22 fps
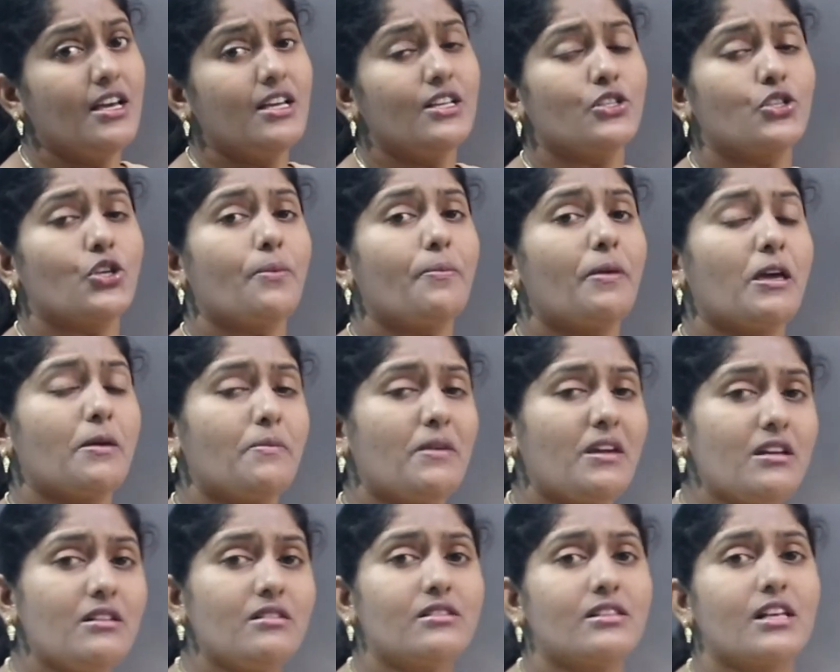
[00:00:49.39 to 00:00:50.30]
So by
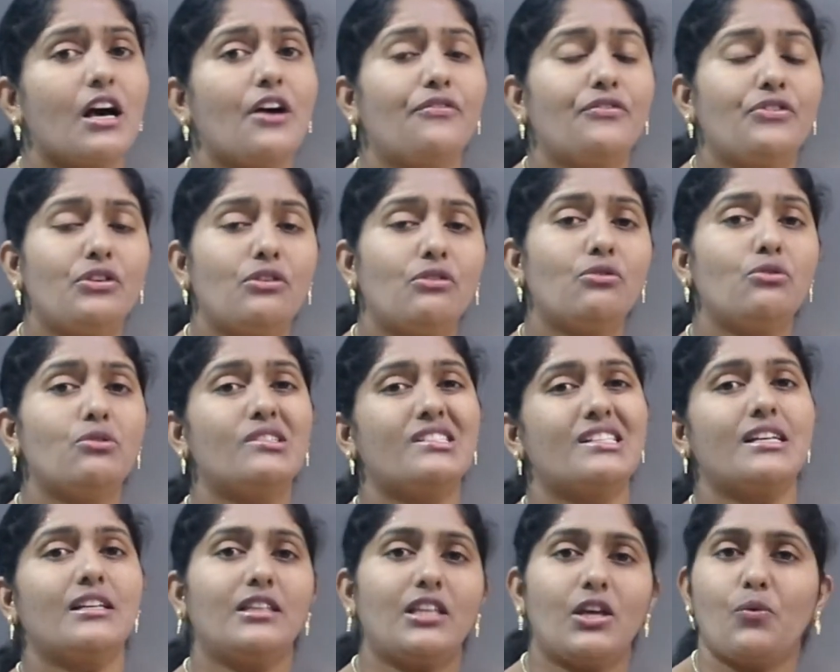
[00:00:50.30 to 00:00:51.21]
means of
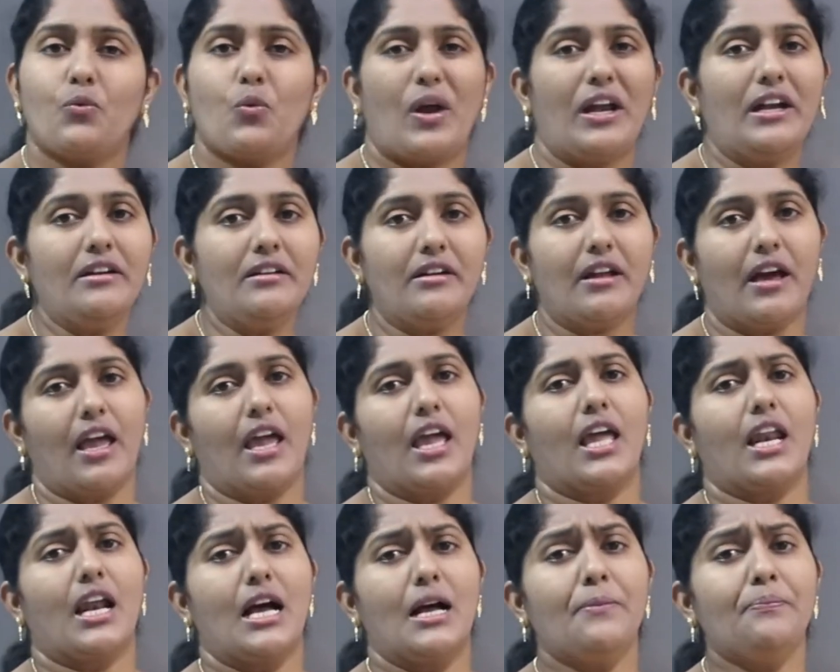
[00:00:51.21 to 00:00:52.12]
using the Venn
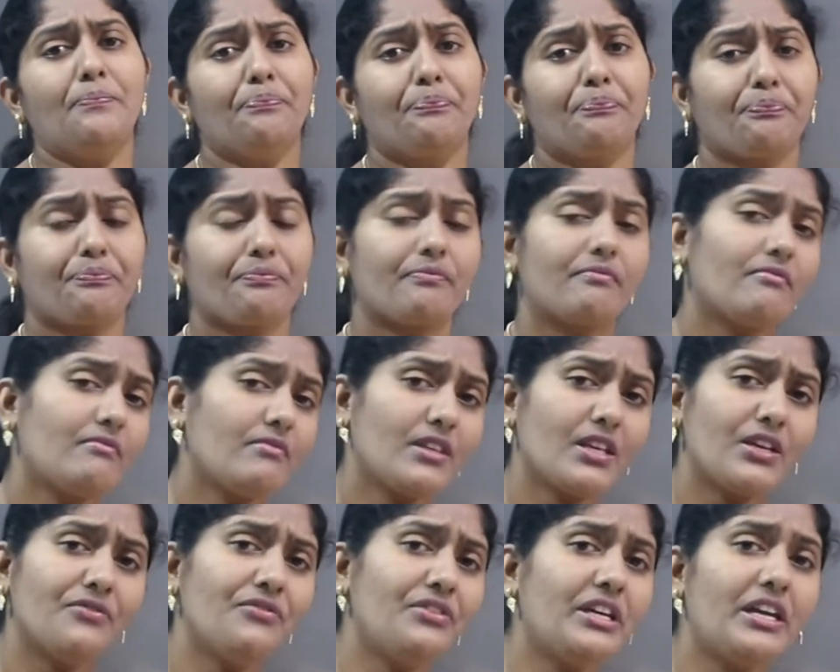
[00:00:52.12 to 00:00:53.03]
diagram,
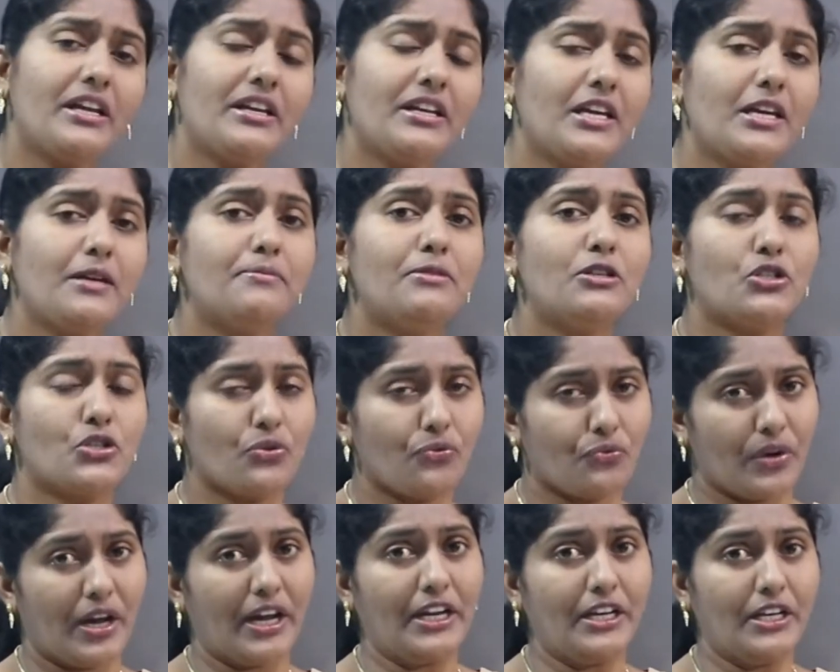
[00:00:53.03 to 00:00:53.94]
we can able to
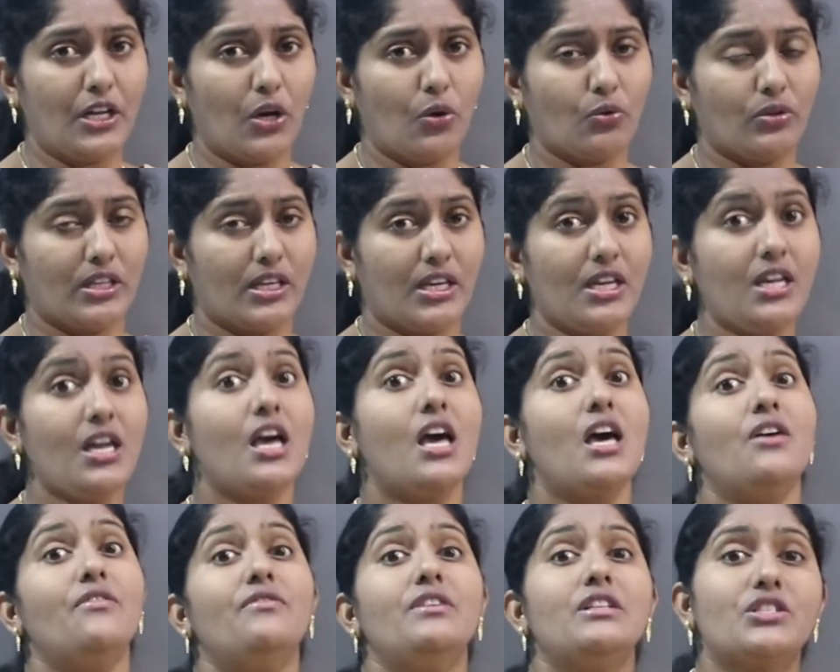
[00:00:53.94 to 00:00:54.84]
find out the
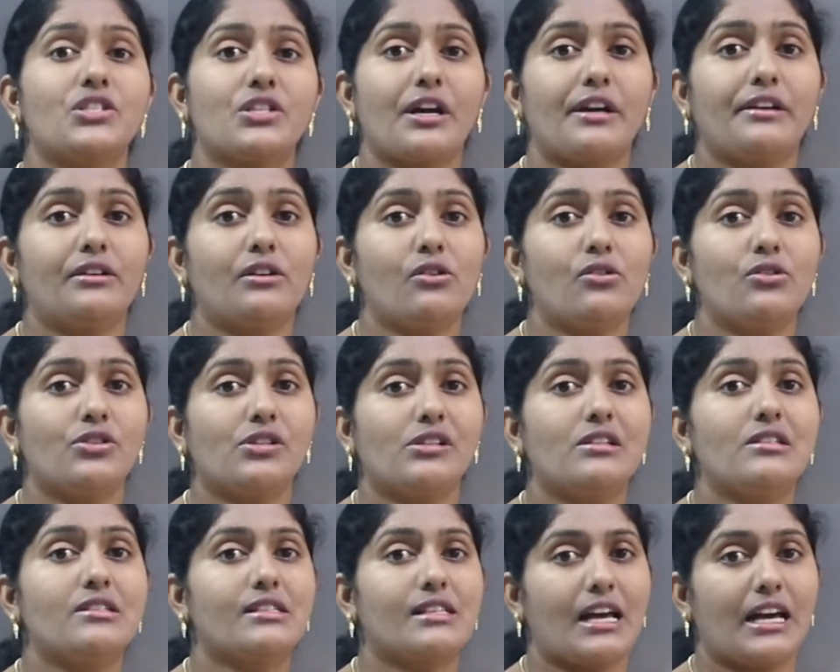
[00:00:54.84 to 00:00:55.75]
which
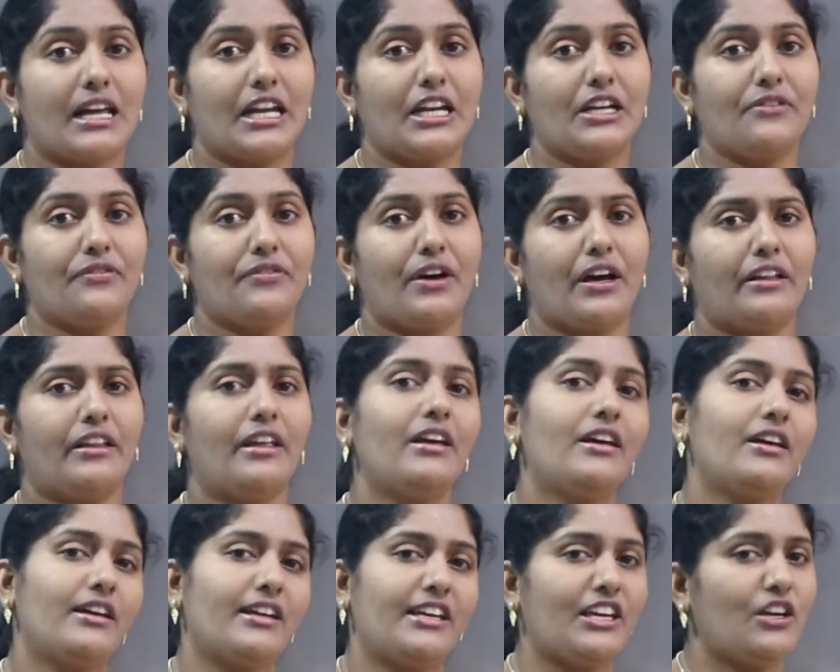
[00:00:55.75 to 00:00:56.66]
conclusion is correct for
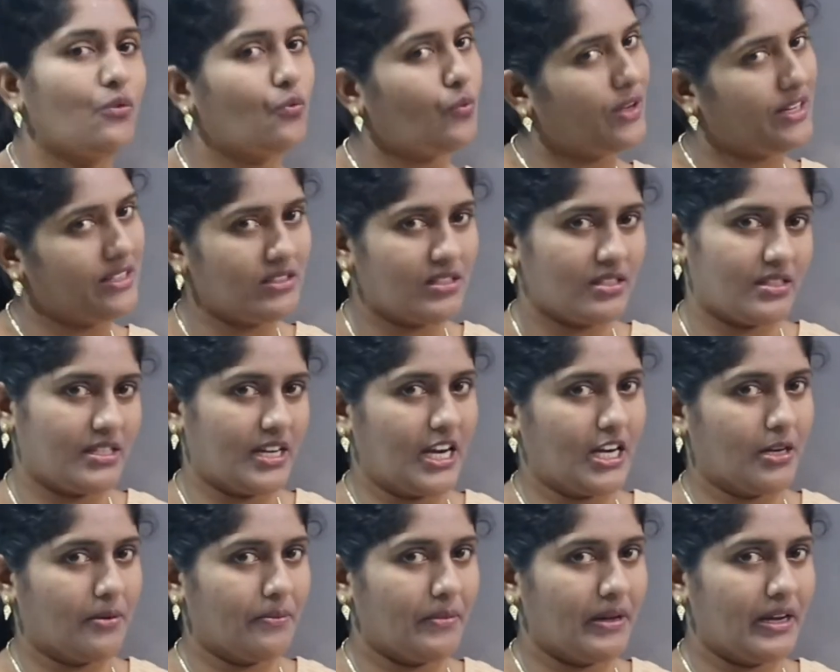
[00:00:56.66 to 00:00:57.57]
the given
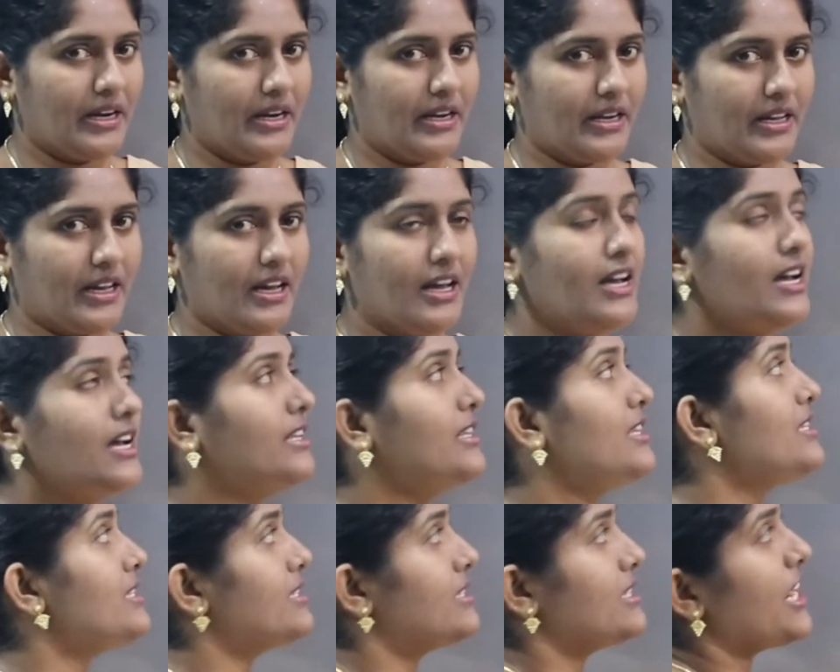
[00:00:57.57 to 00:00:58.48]
statement.
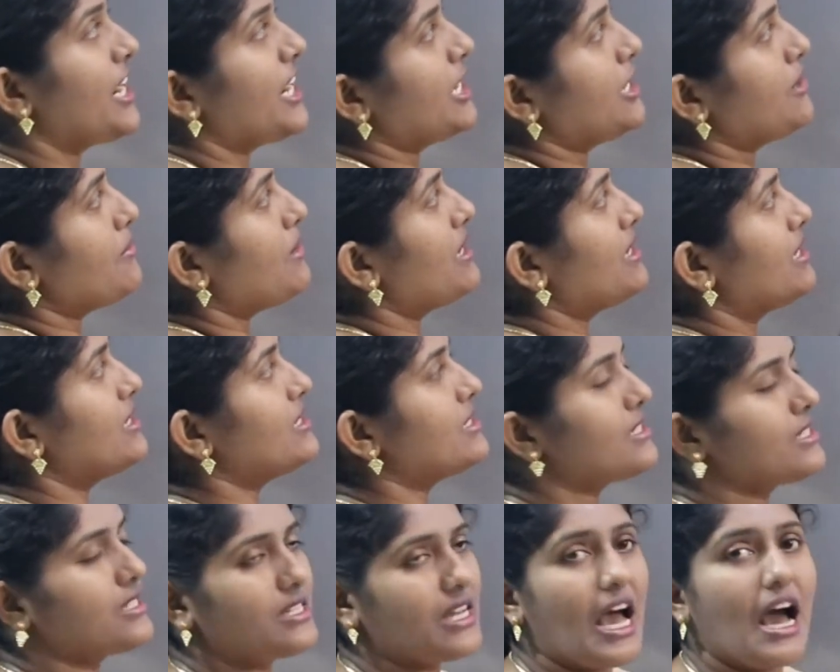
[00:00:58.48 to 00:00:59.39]
The statement is
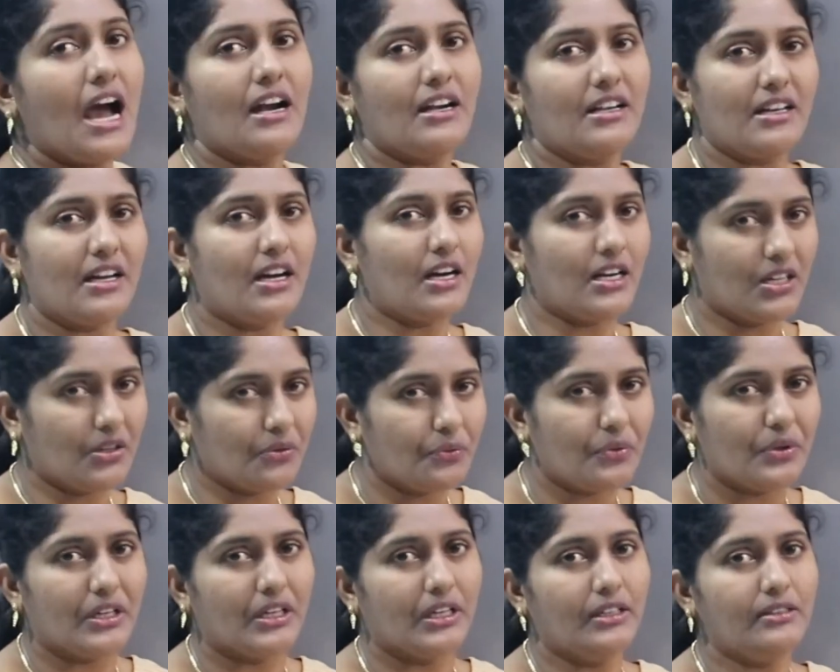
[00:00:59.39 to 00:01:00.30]
started
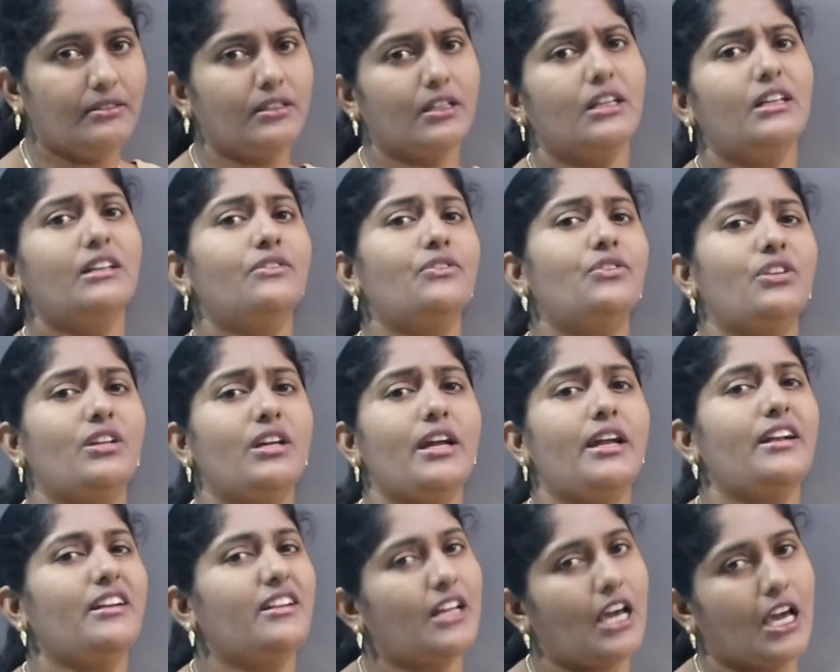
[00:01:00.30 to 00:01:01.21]
with
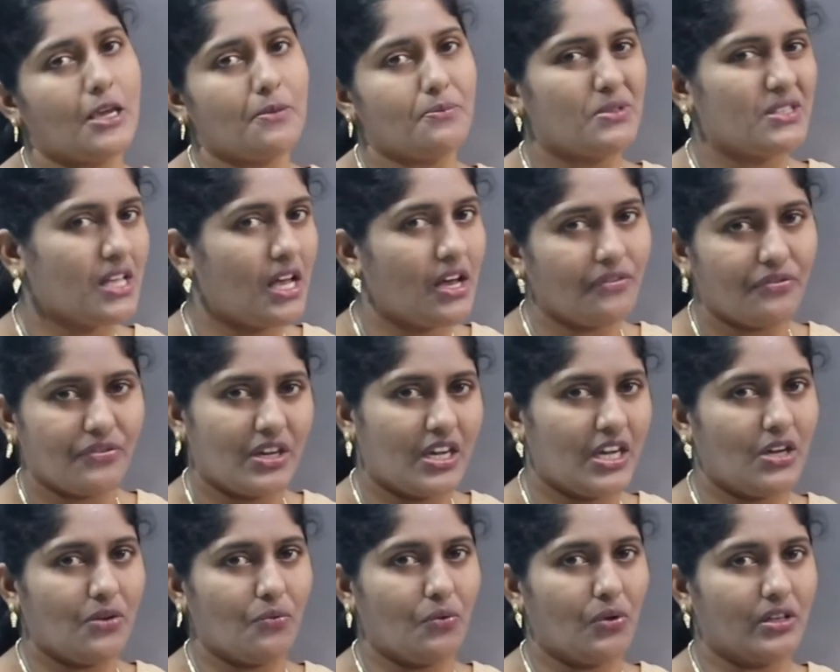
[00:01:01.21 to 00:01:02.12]
three types of
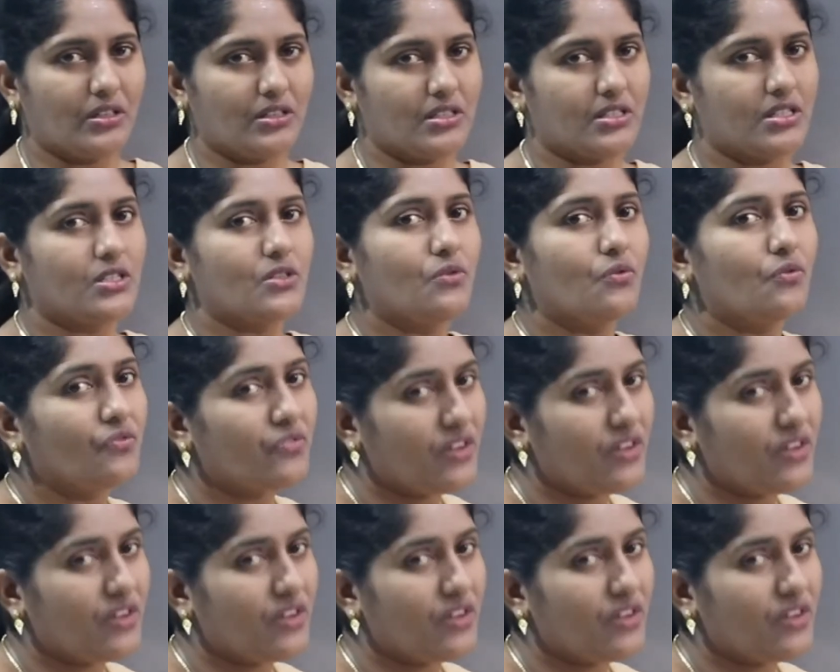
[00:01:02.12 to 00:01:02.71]
keywords.